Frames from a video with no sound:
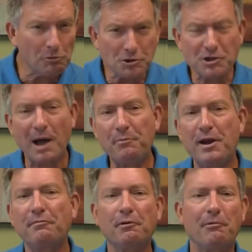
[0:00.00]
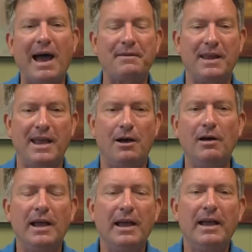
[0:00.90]
We'll stop there for right
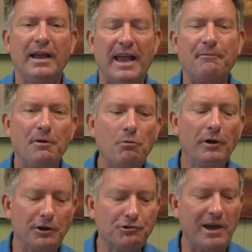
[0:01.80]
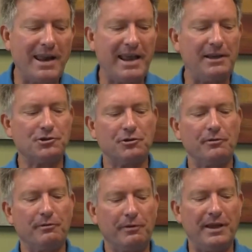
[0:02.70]
now. And we want to try to
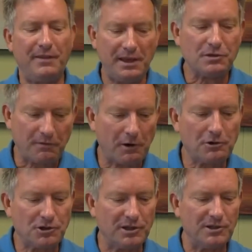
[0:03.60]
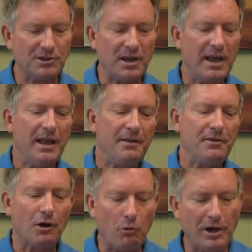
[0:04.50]
answer in these verses
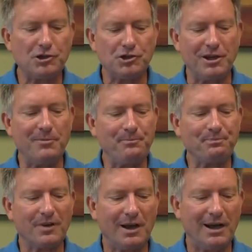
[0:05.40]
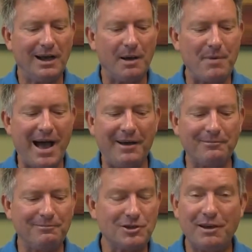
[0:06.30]
the question uh,
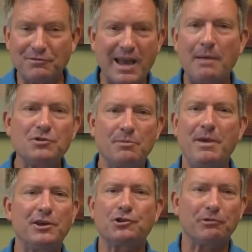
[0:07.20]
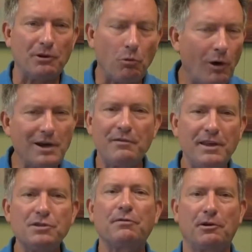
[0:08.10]
about tough times in ministry. What do
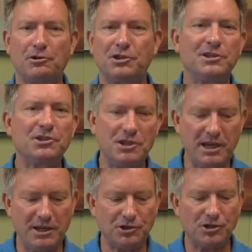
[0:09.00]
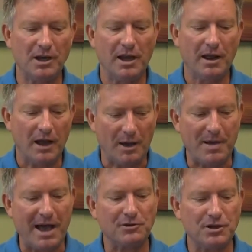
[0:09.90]
these verses teach
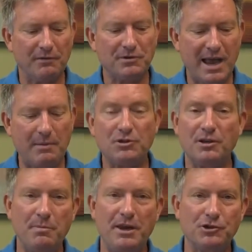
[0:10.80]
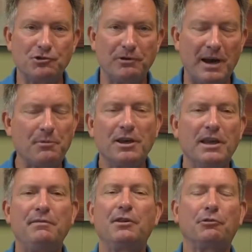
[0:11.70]
about tough times in ministry? I'm
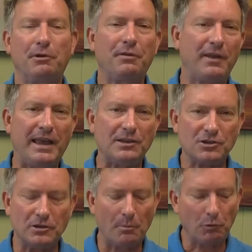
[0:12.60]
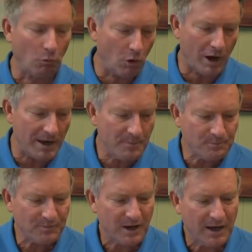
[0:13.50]
going to give you three things. Number one,